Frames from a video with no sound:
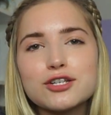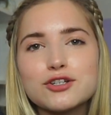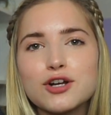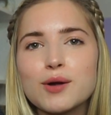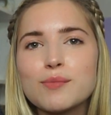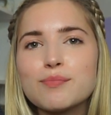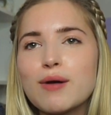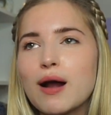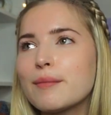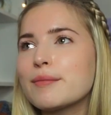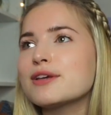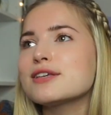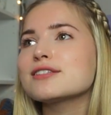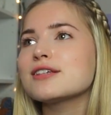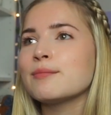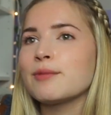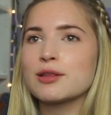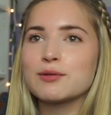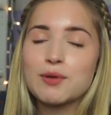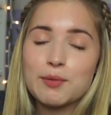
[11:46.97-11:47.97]
sure probably
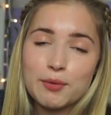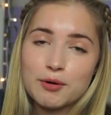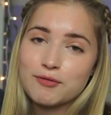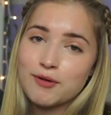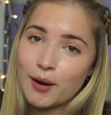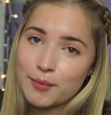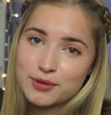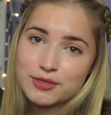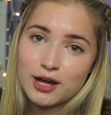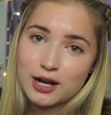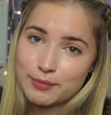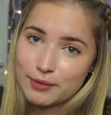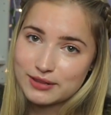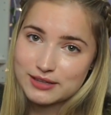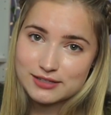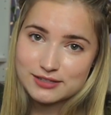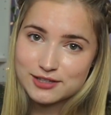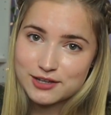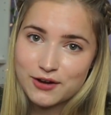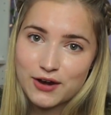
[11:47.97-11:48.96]
some other people have probably thought about
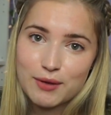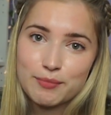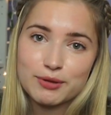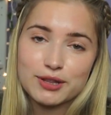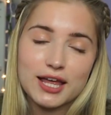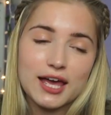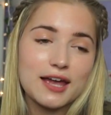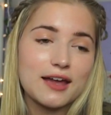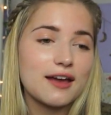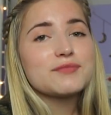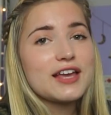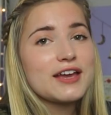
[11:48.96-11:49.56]
this theory, but like,